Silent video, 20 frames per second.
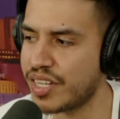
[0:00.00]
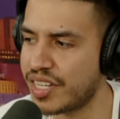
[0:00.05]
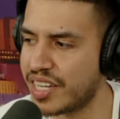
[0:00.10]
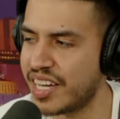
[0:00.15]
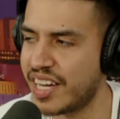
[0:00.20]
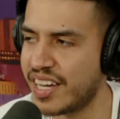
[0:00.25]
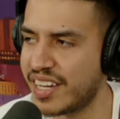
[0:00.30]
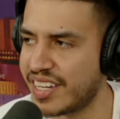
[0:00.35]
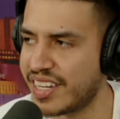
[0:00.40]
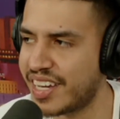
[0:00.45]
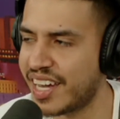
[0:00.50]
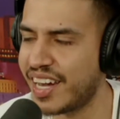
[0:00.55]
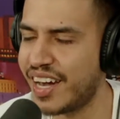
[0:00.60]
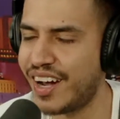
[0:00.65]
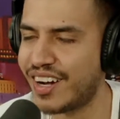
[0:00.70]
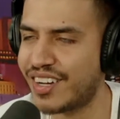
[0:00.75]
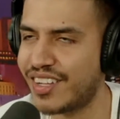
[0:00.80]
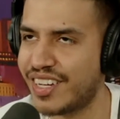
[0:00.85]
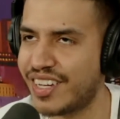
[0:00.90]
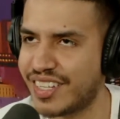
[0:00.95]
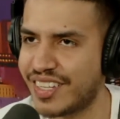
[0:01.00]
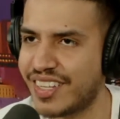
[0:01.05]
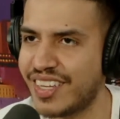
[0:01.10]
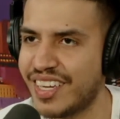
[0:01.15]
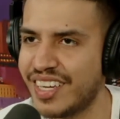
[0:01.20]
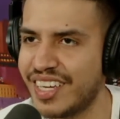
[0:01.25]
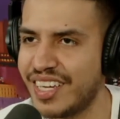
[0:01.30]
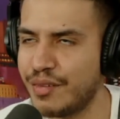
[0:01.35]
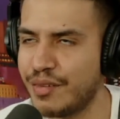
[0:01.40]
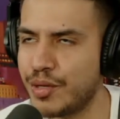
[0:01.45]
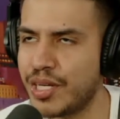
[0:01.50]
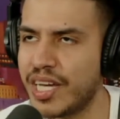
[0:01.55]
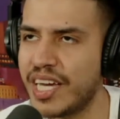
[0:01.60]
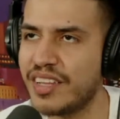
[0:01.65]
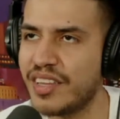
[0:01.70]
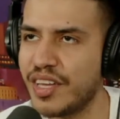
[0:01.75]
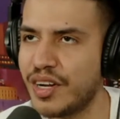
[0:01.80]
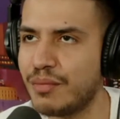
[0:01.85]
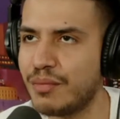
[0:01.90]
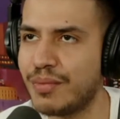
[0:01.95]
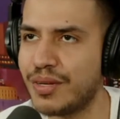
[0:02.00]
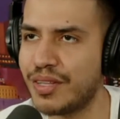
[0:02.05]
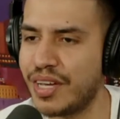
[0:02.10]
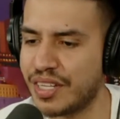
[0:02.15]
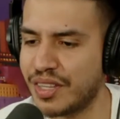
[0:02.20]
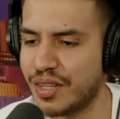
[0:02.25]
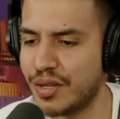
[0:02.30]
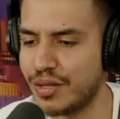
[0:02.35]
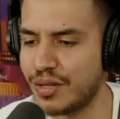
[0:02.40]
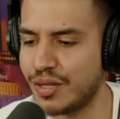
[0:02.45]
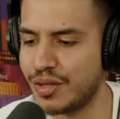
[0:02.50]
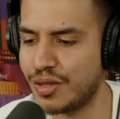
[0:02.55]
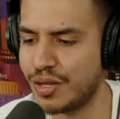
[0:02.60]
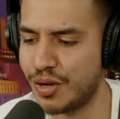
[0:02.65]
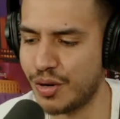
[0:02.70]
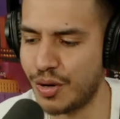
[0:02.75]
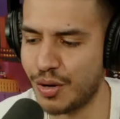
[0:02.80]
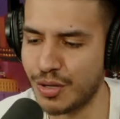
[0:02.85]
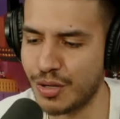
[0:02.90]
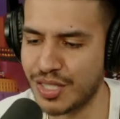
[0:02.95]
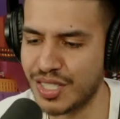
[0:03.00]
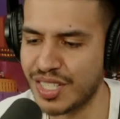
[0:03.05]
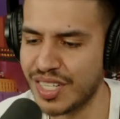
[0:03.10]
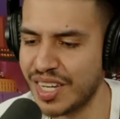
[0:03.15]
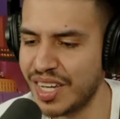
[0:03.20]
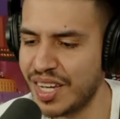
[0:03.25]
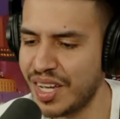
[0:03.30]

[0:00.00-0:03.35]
He can't act like we can't let him be like the girls."